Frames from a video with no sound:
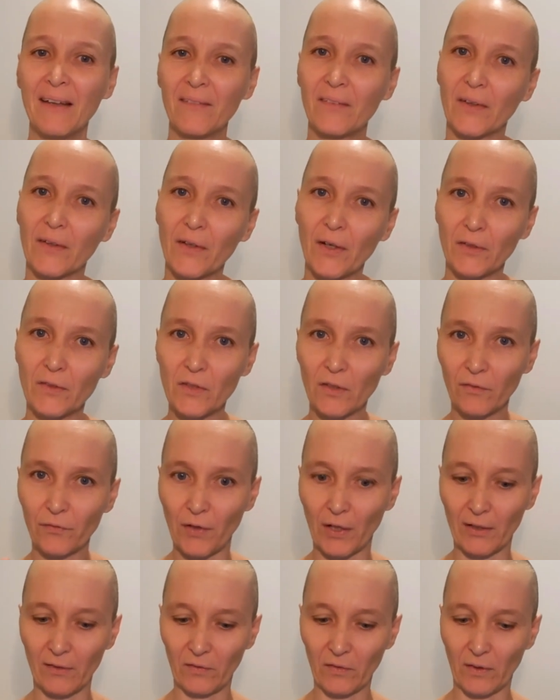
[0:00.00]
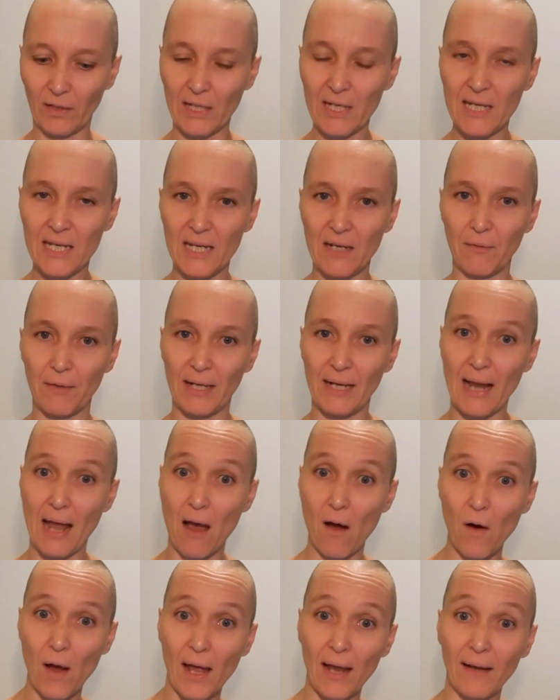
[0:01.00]
So coaches focus on the here and
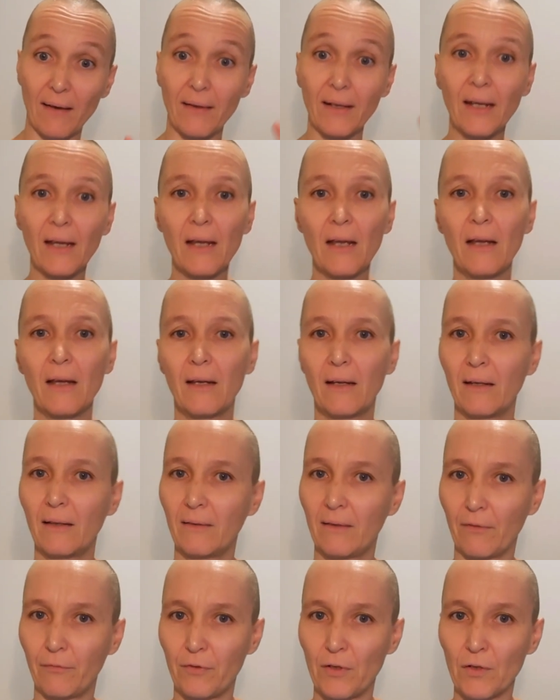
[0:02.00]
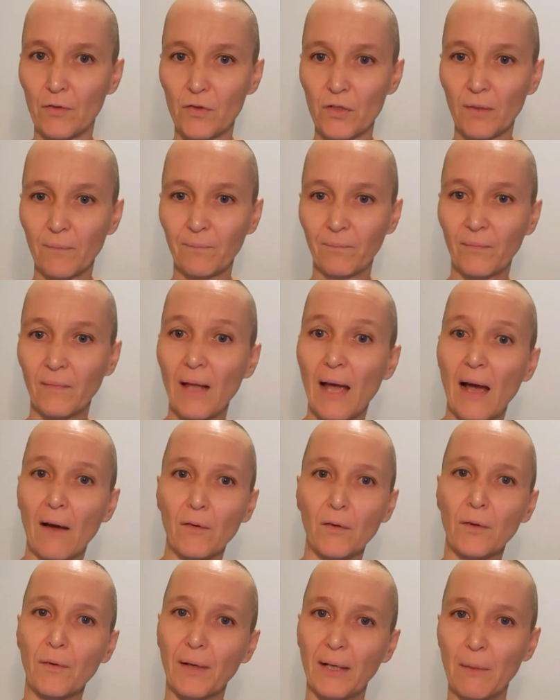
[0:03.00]
now and the future,
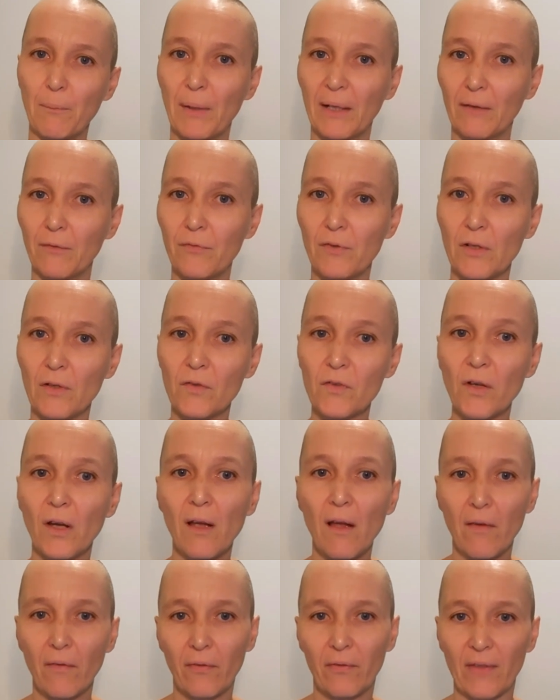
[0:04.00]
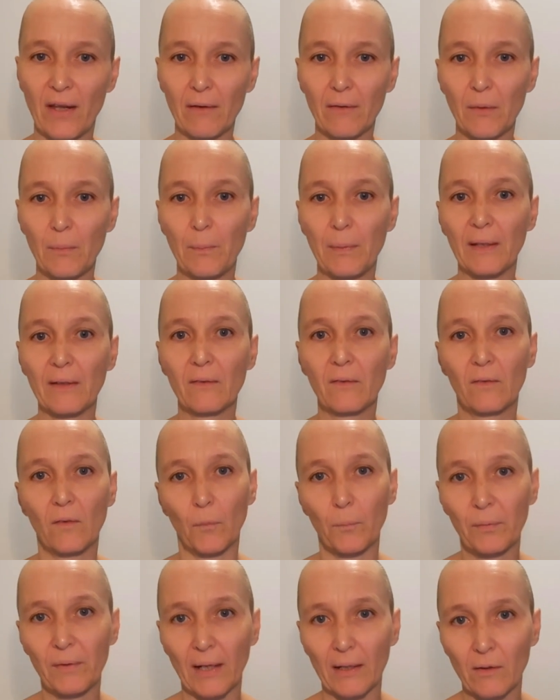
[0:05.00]
how to create a better future. Therapists
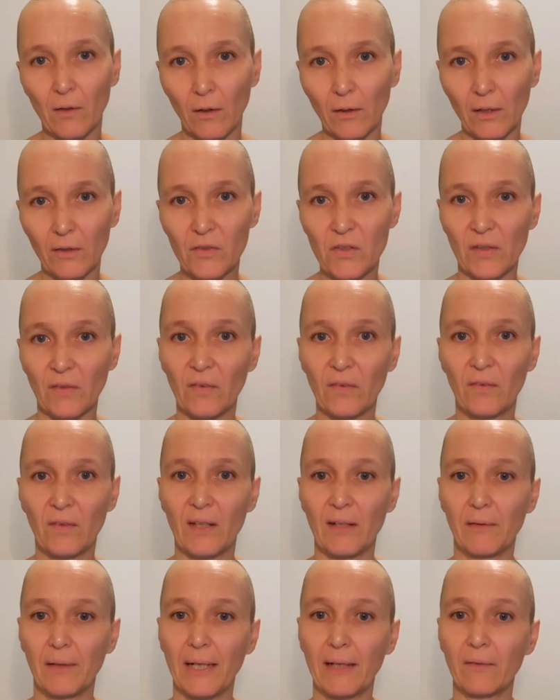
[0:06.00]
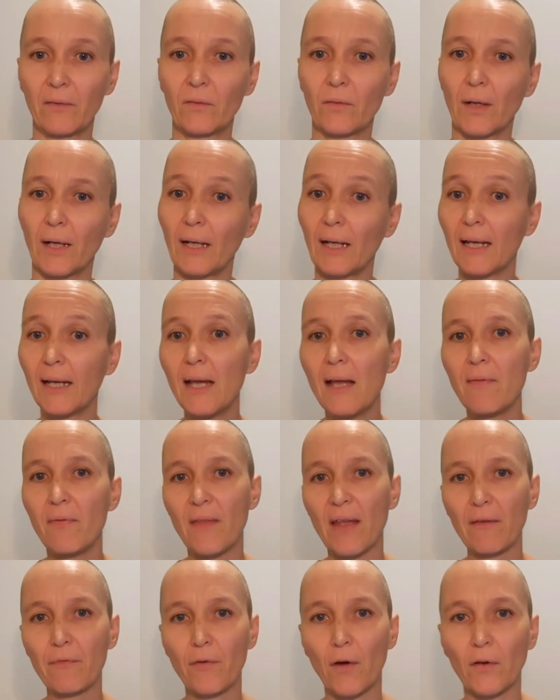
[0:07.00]
or psychologists here in Australia,
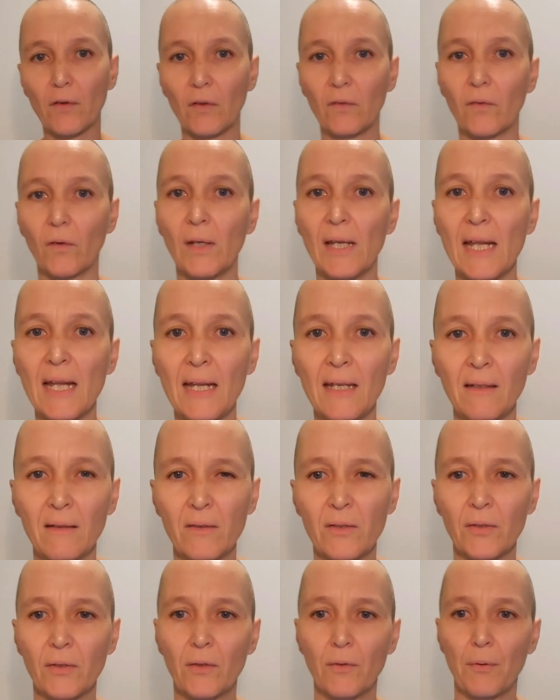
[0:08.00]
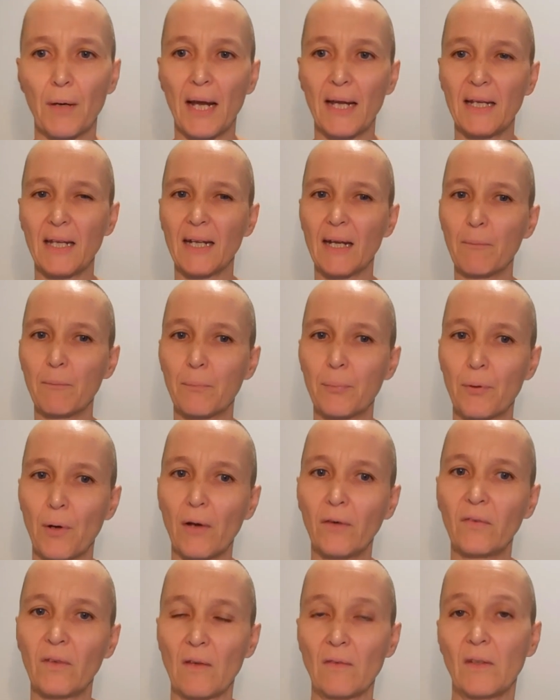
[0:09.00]
they focus on integrating and
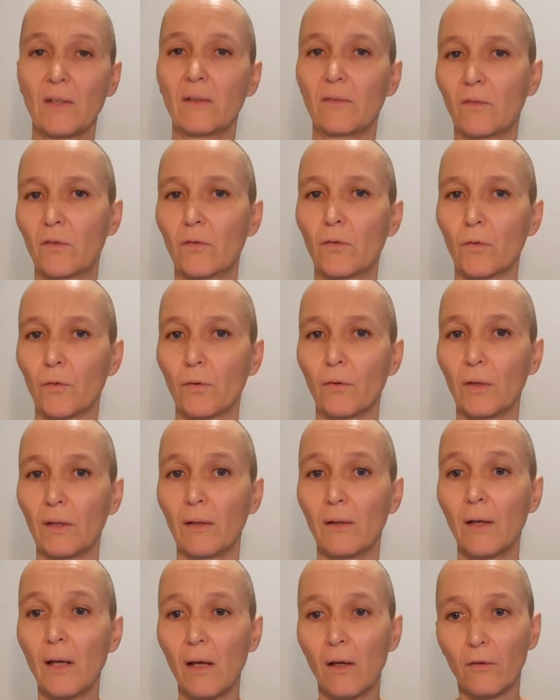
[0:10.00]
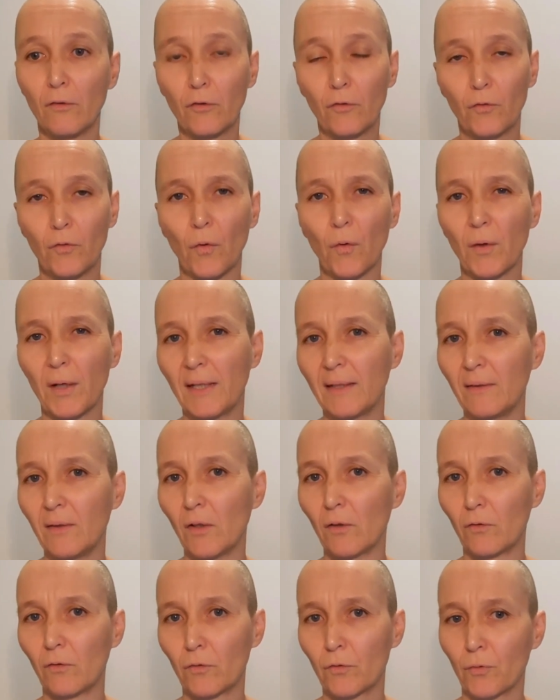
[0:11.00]
processing and storing
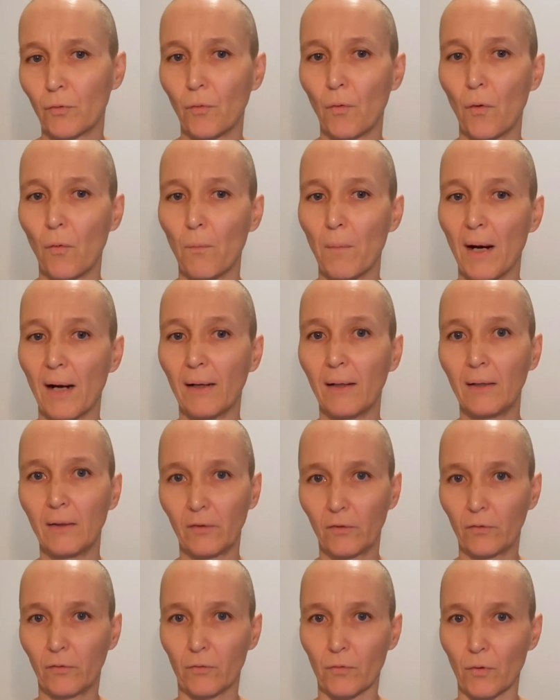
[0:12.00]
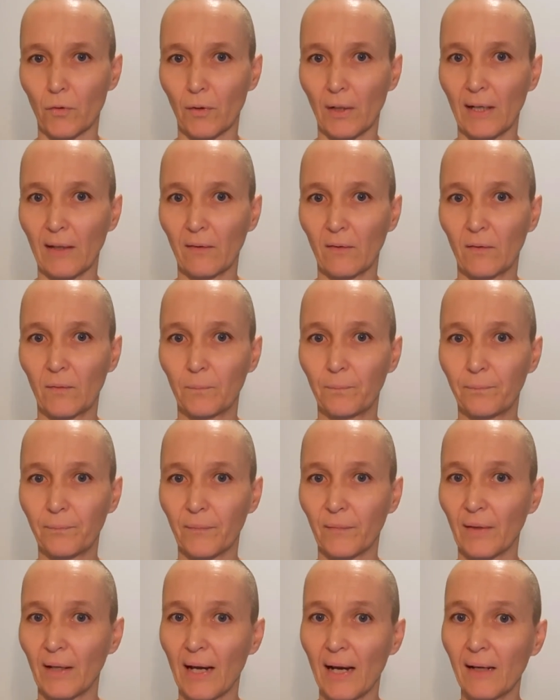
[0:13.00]
your trauma stories,
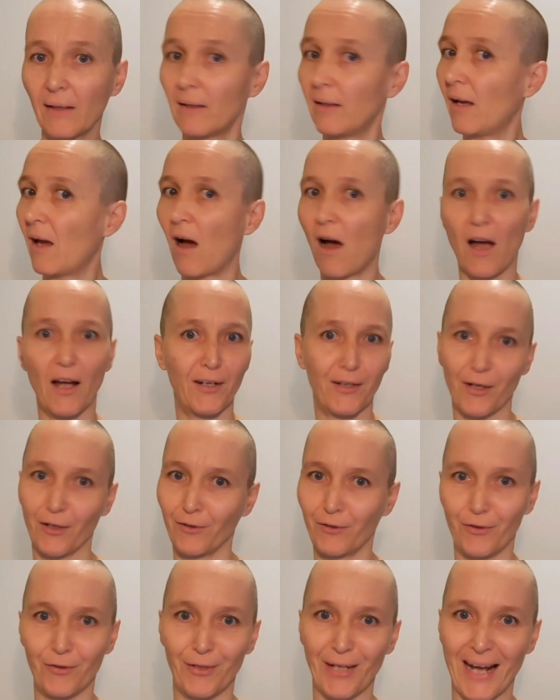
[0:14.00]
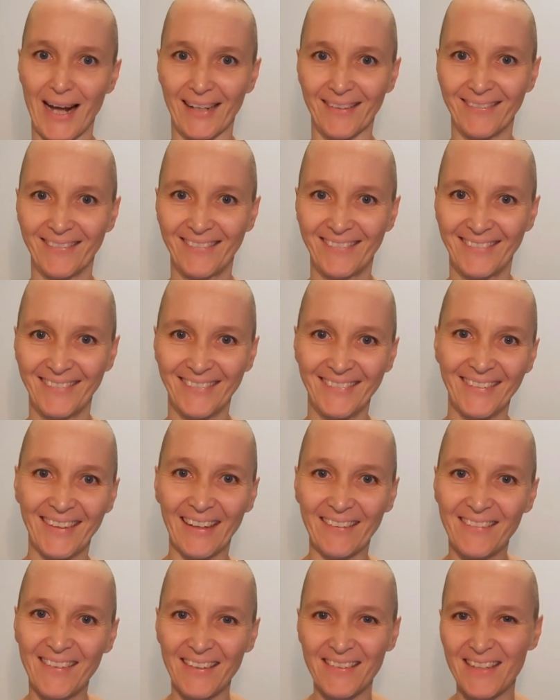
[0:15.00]
okay? I don't do that.
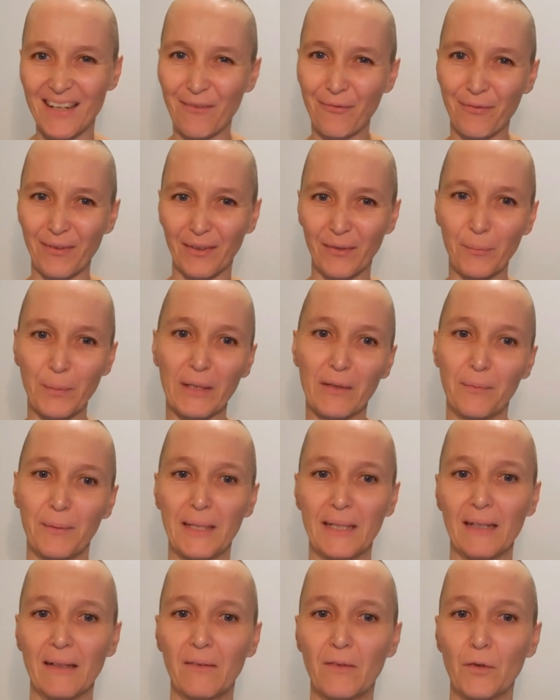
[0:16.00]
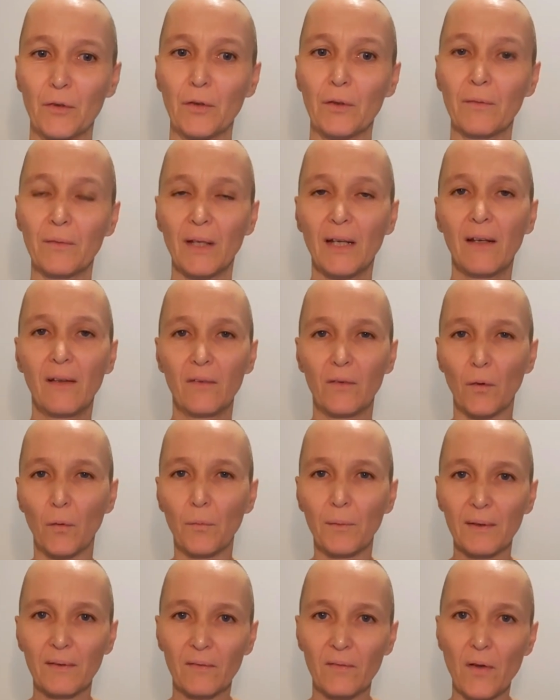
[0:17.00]
That's the difference between the two. So
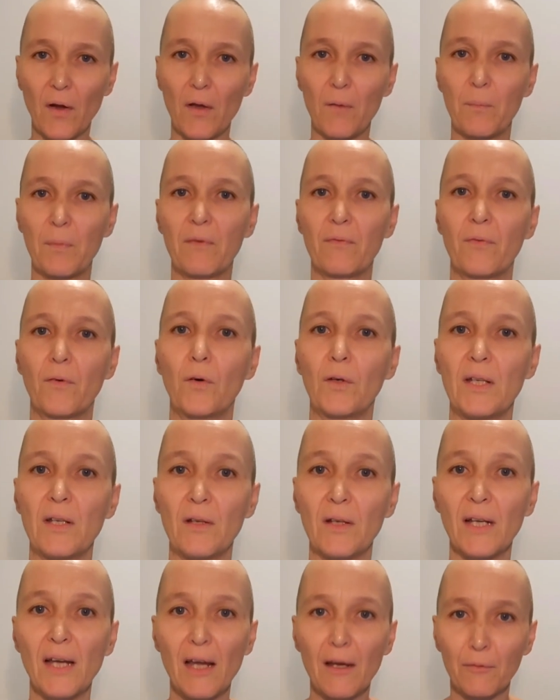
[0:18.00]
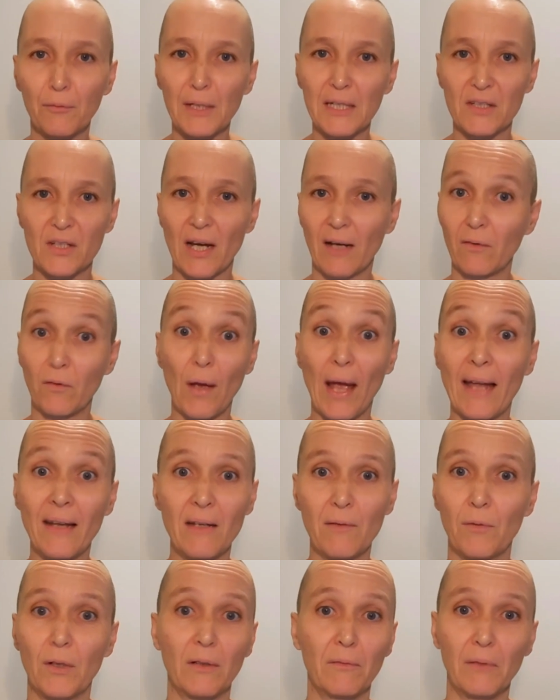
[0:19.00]
always know before you reach out to
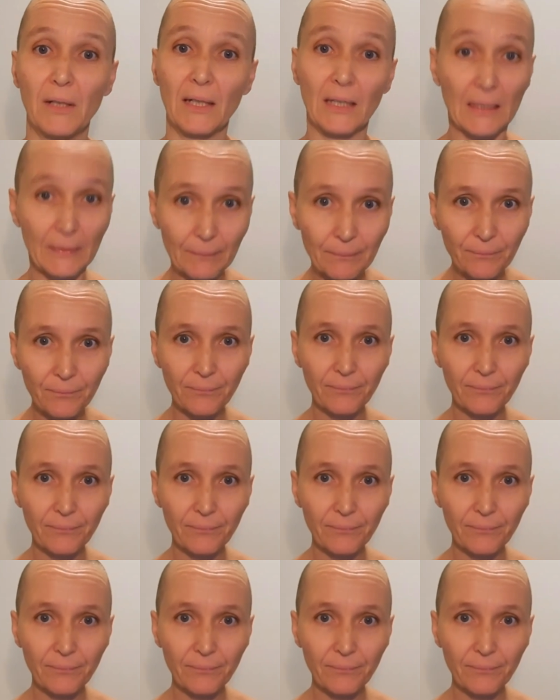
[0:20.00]
anyone, really,